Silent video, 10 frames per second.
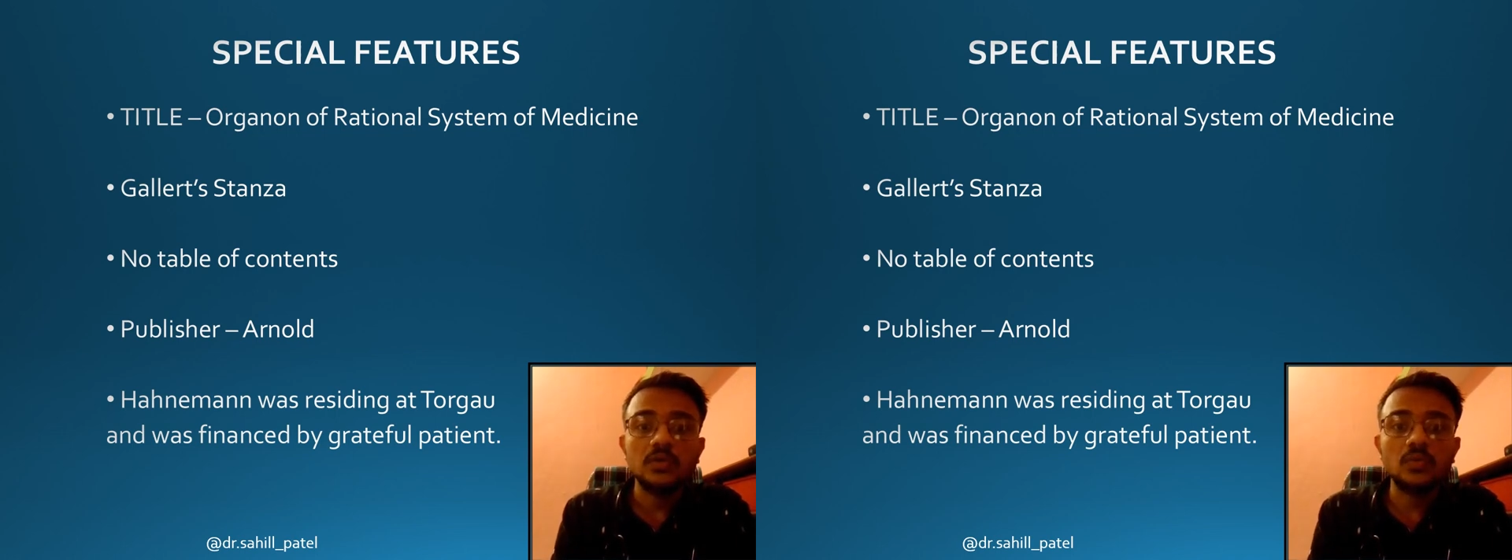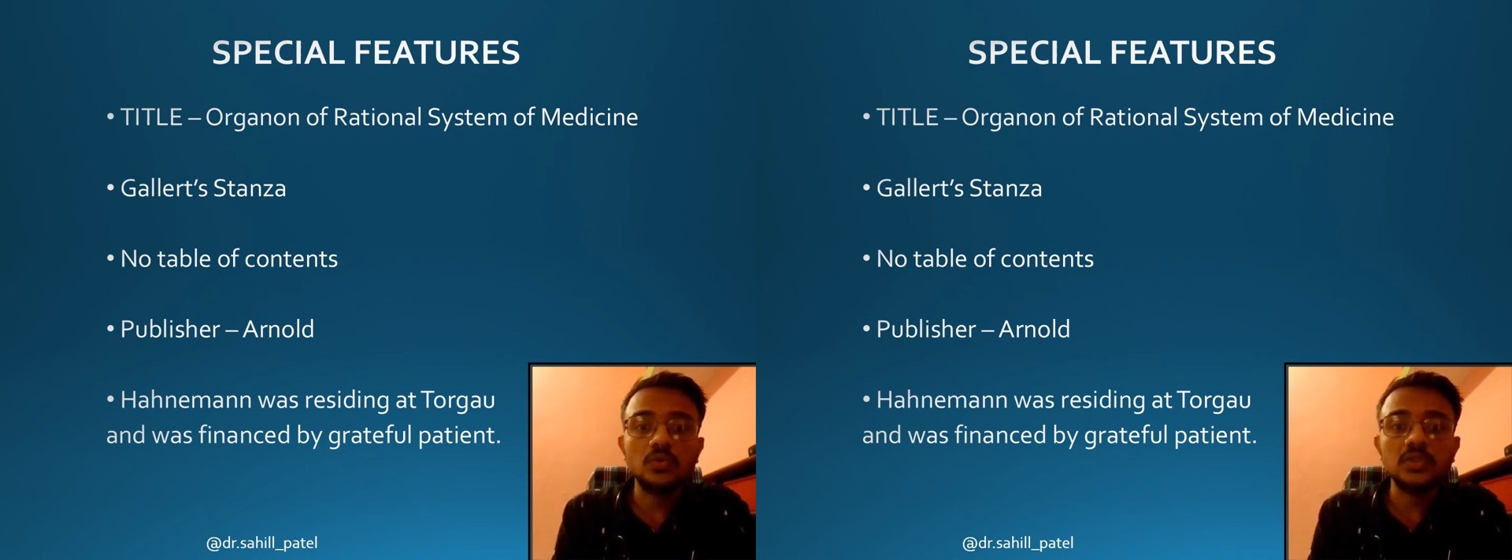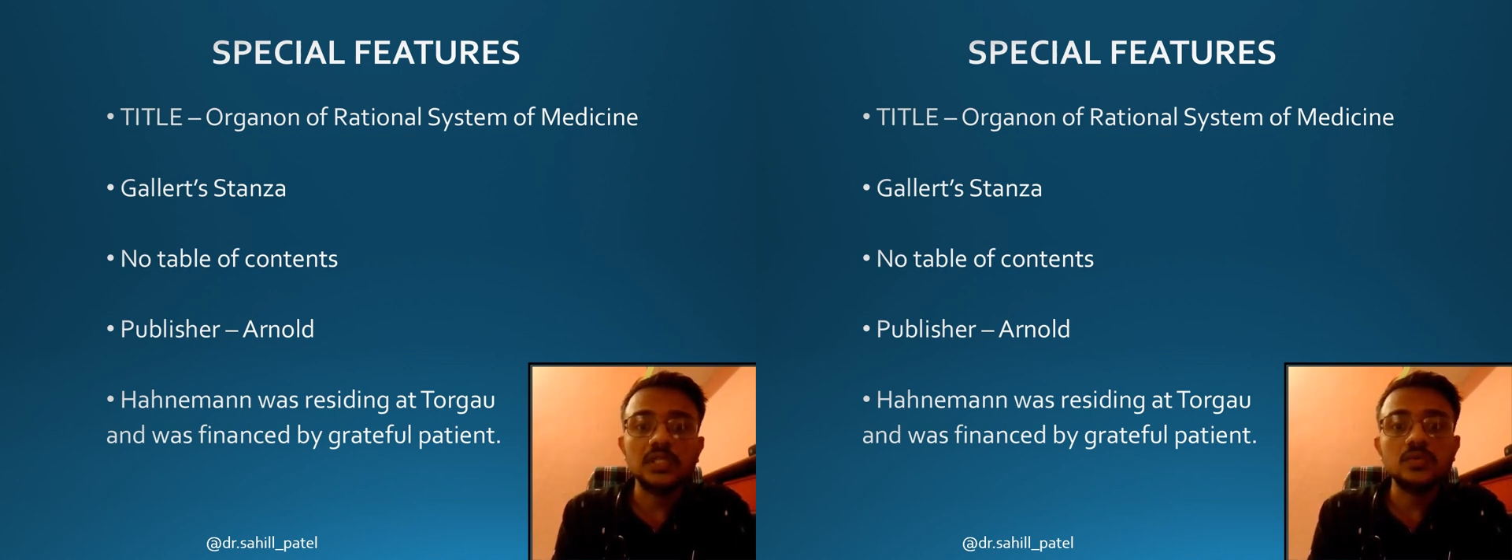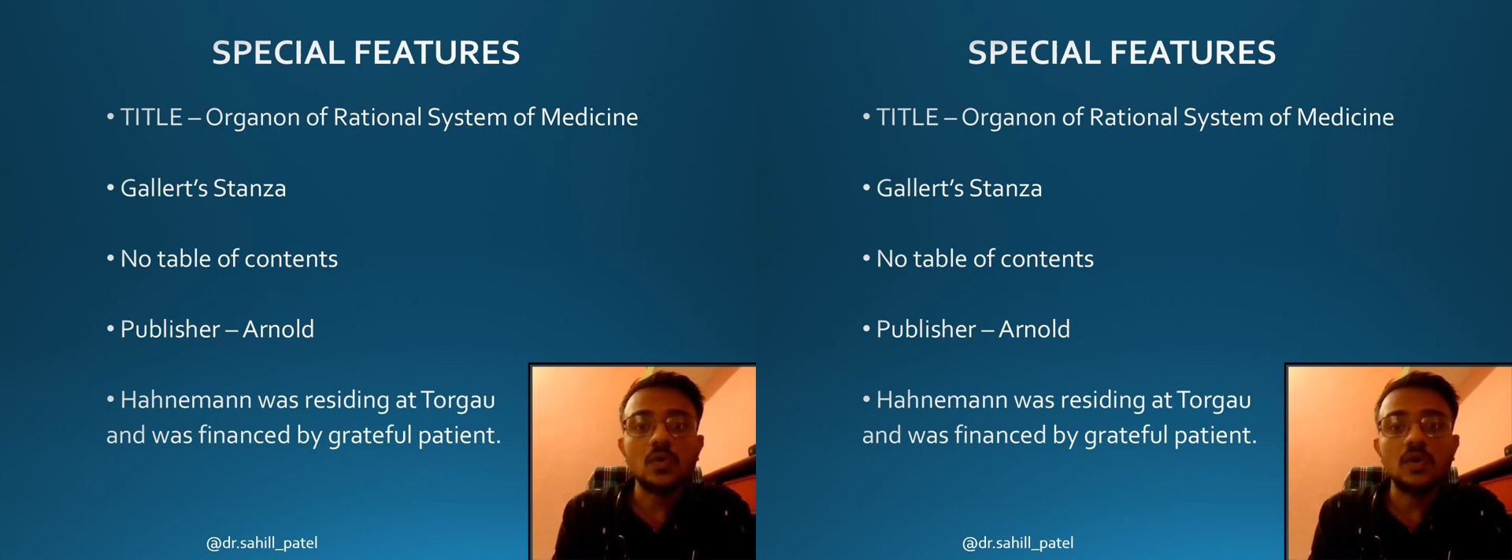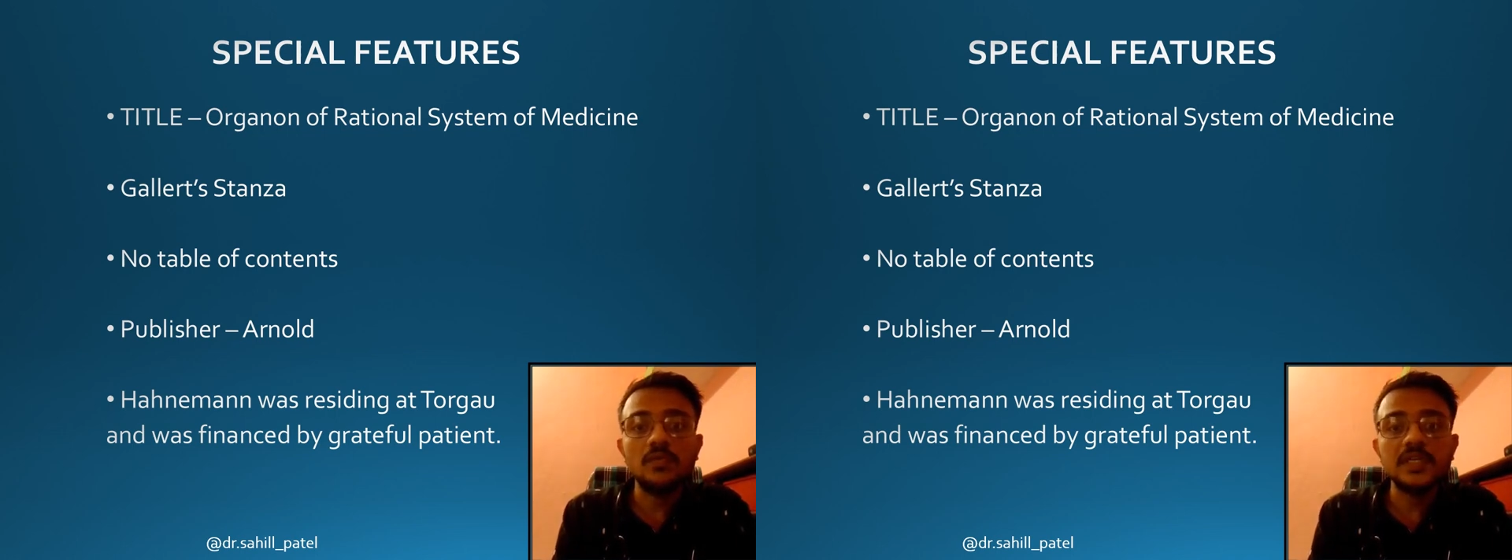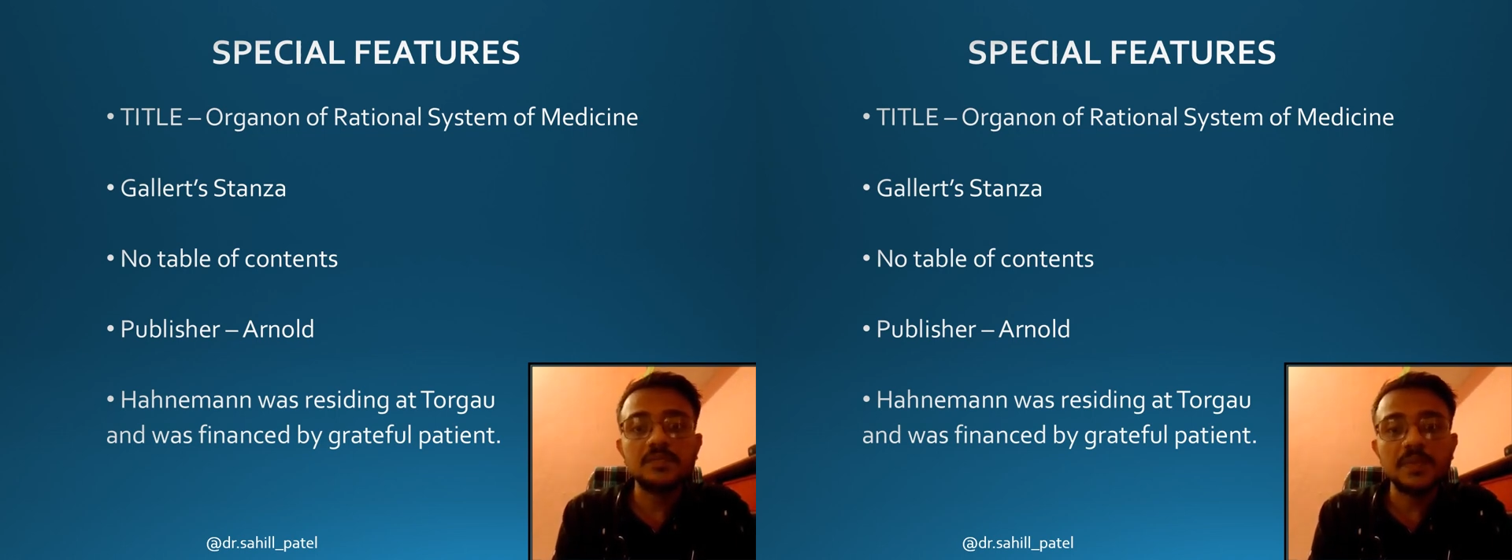Truth is always